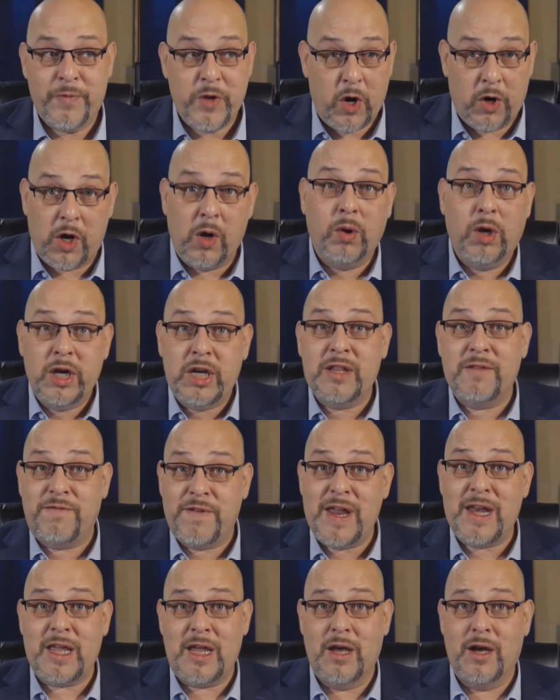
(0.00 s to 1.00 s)
Or go look at the
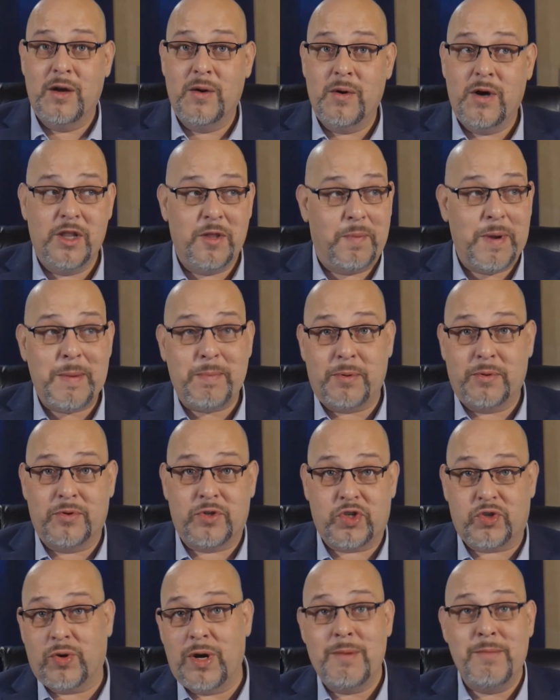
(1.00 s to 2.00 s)
video of the people
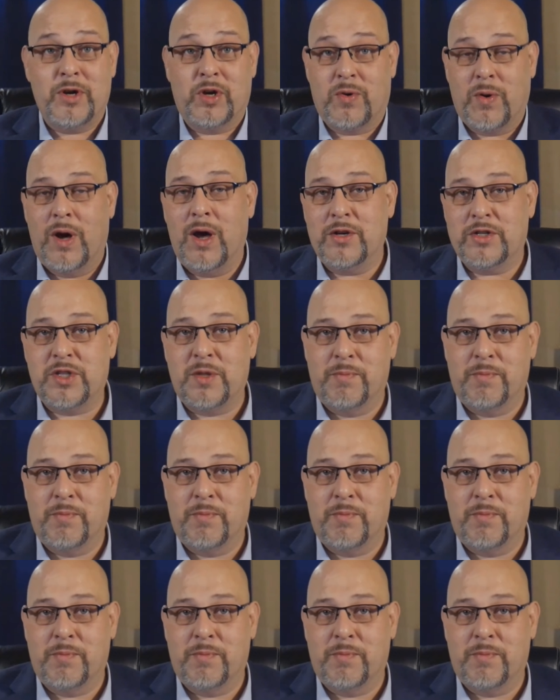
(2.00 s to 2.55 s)
streaming across